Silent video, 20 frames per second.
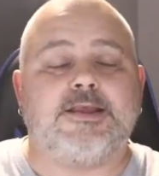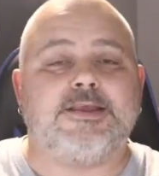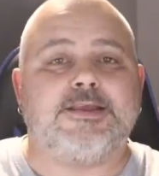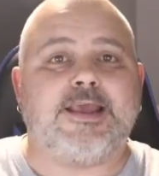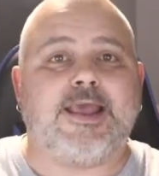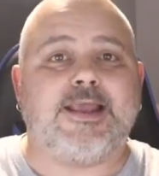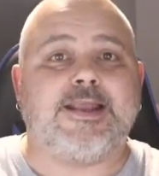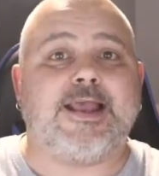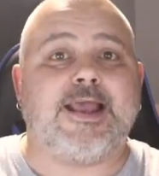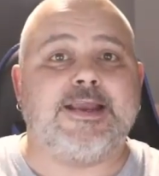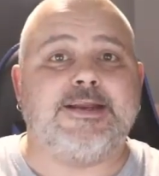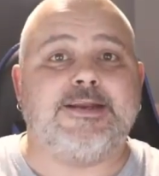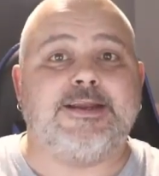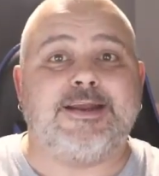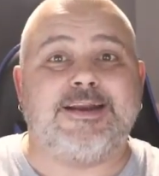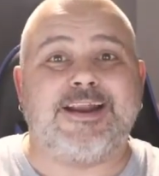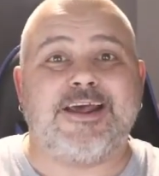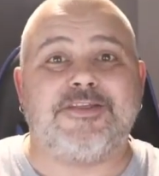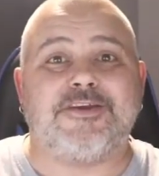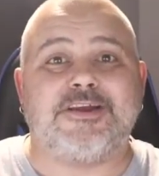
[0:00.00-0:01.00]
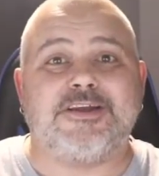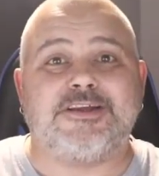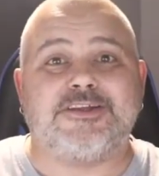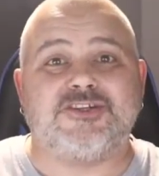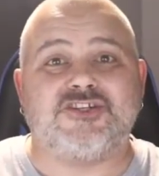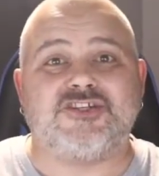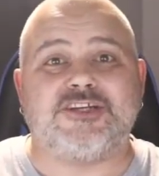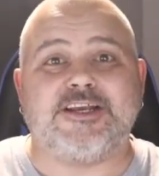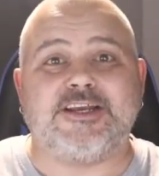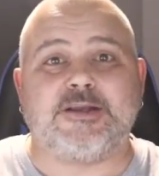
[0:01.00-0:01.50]
Yet again, another
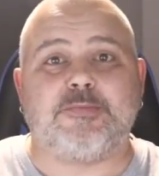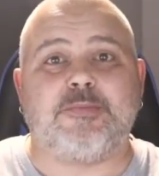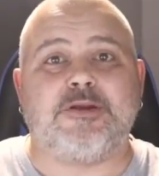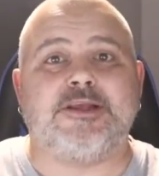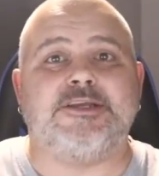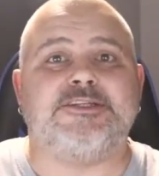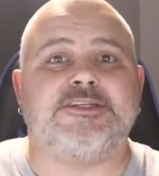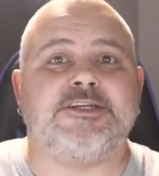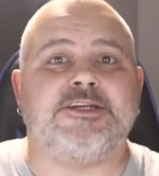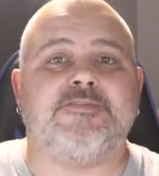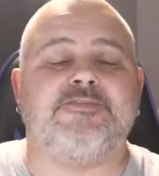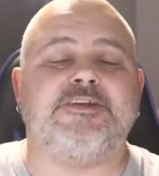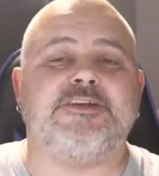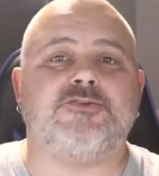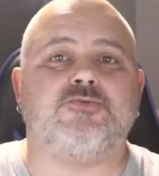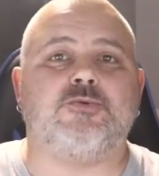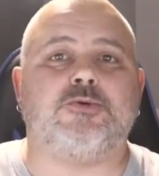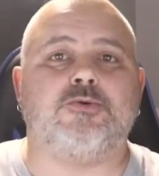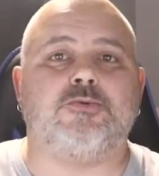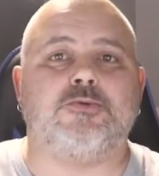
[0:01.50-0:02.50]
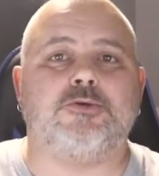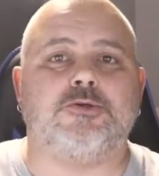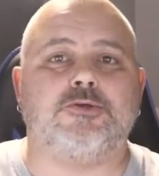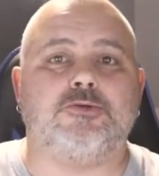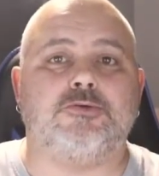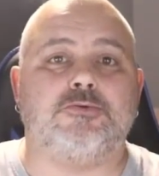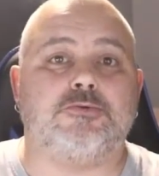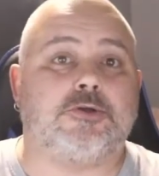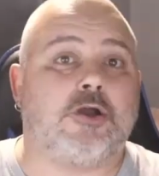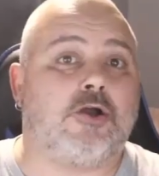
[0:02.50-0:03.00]
sick police individual
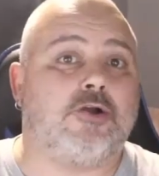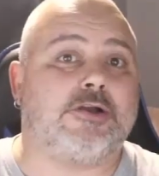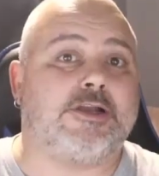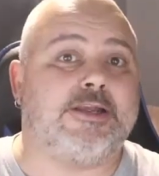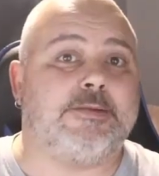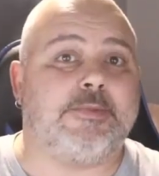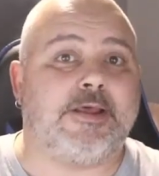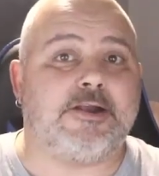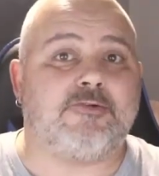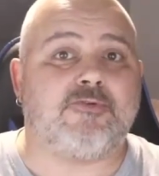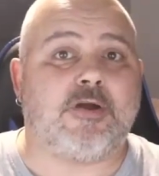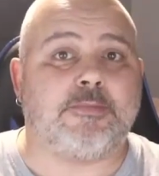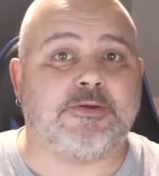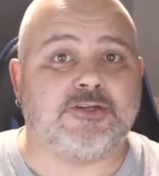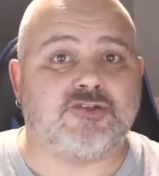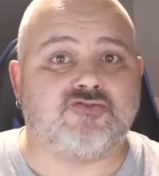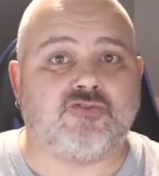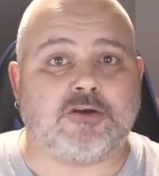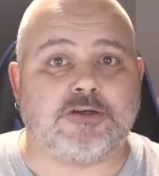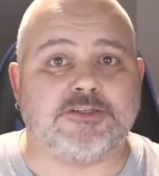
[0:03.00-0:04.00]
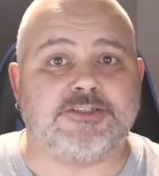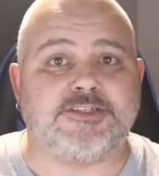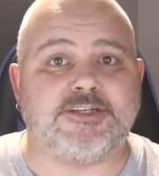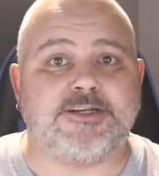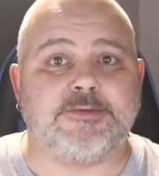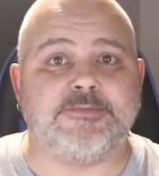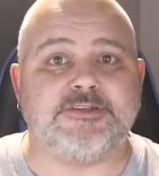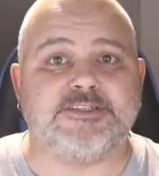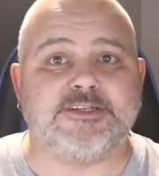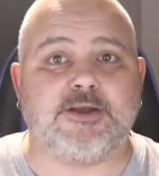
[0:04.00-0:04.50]
who can't keep their grubby trotters to
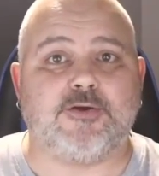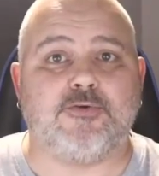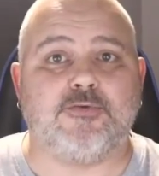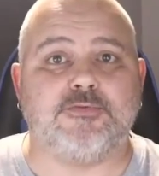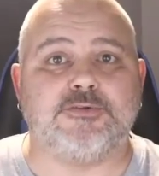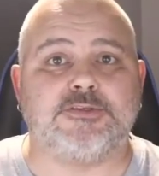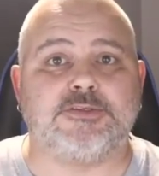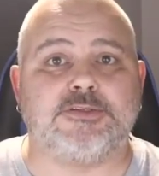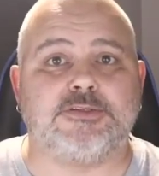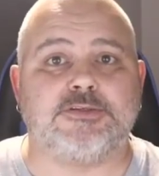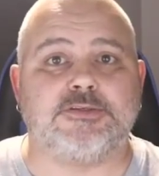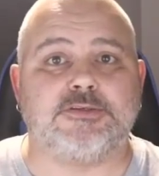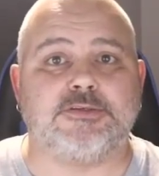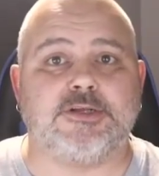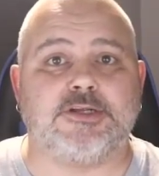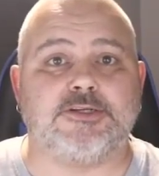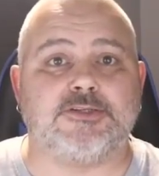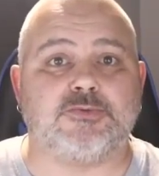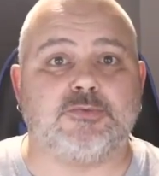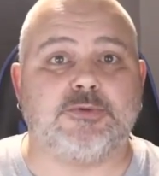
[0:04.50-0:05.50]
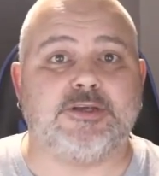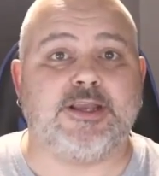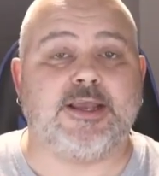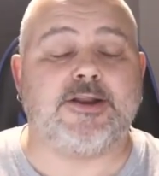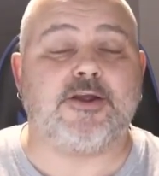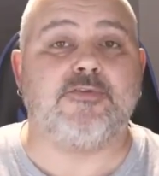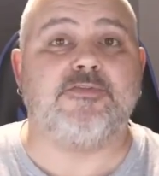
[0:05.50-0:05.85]
themselves as we head